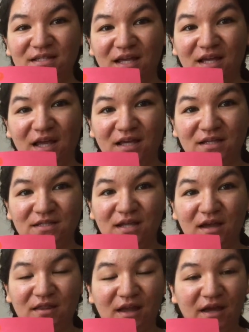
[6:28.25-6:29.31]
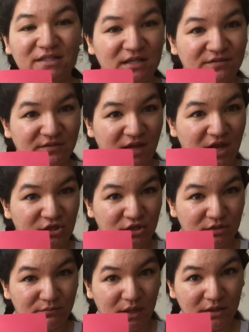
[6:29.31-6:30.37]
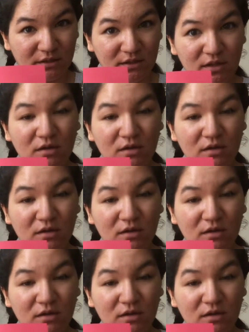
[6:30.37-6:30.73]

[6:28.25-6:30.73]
is the identification button.